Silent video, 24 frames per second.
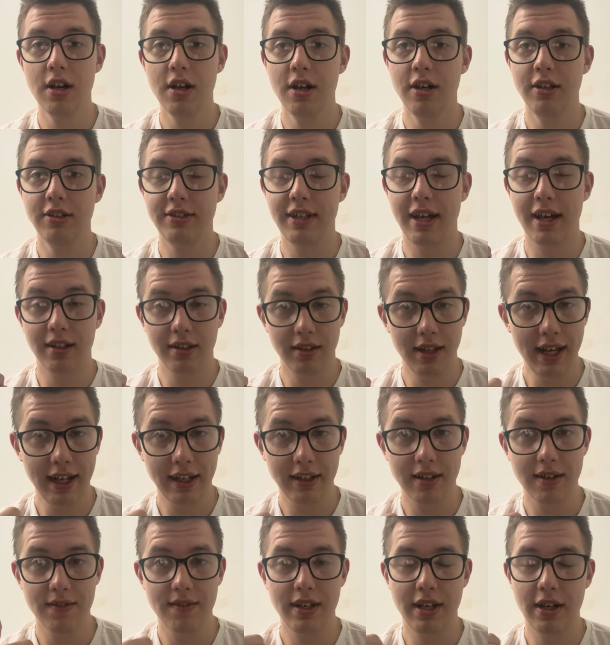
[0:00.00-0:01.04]
Say like
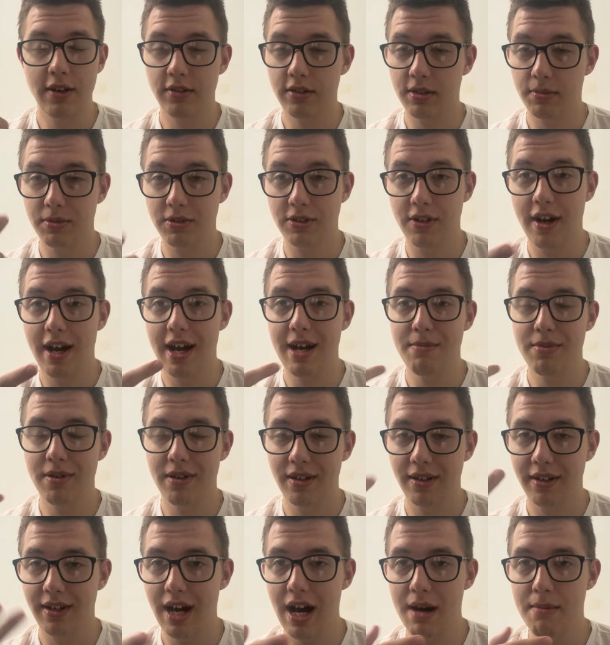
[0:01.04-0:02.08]
the video, subscribe,
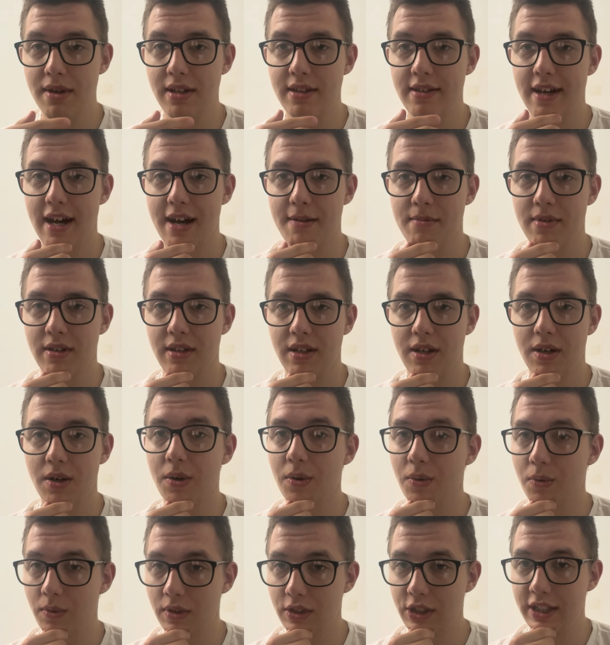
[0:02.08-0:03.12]
comment down below
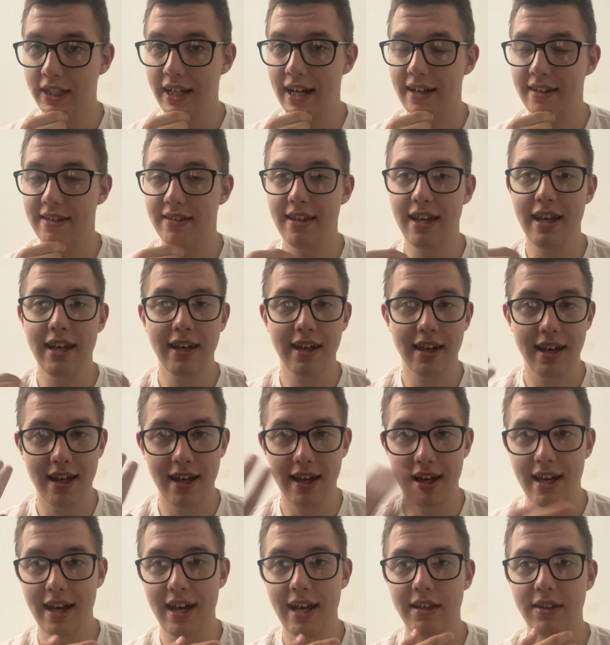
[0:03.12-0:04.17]
what you guys think.
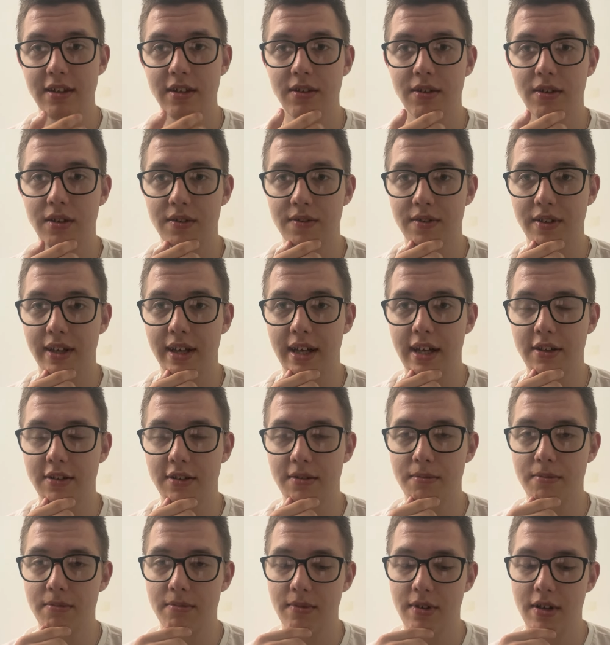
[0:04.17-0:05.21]
Hit the
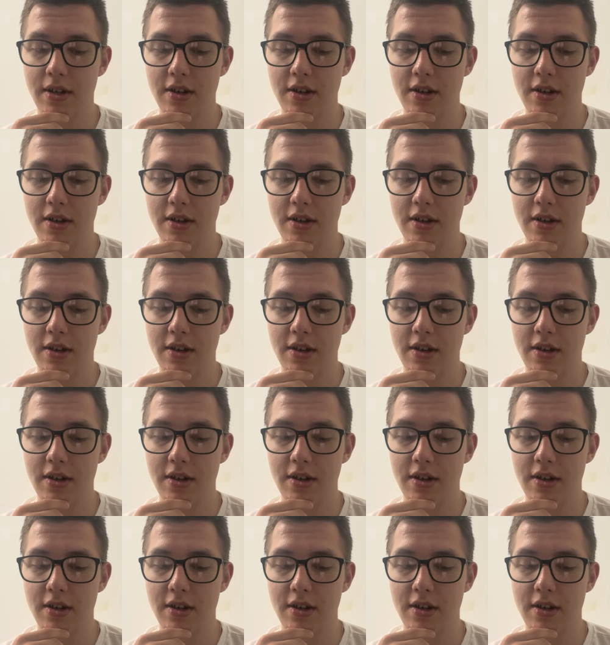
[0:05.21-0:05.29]
notification